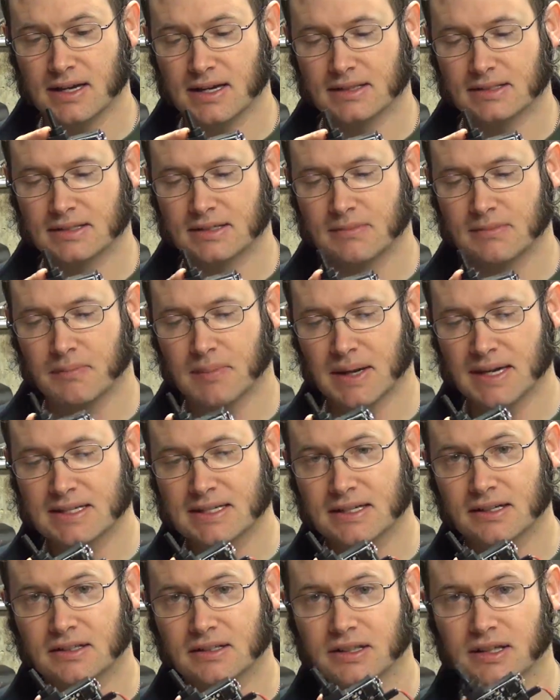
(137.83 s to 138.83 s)
it's
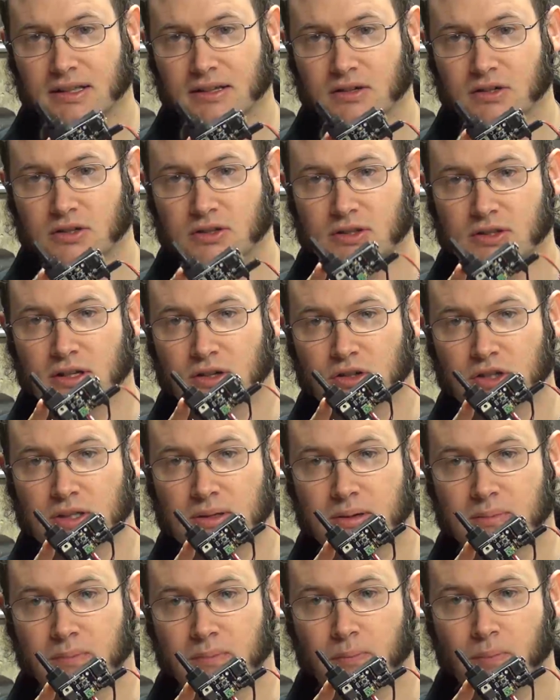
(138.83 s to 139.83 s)
basically there's there's
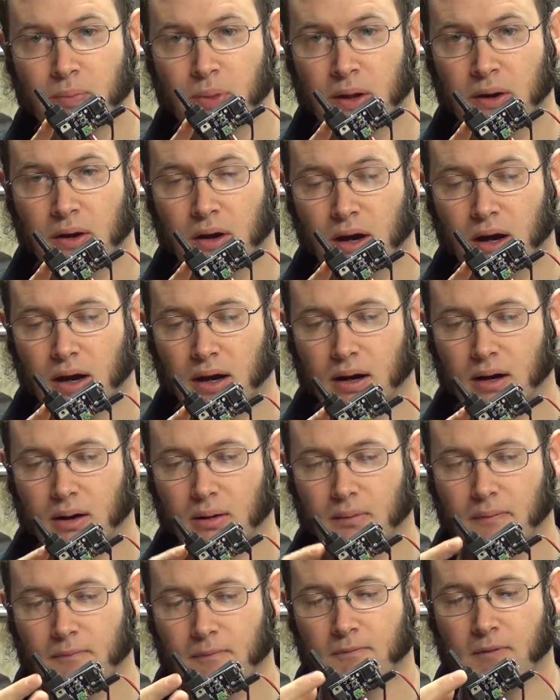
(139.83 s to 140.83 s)
some uh,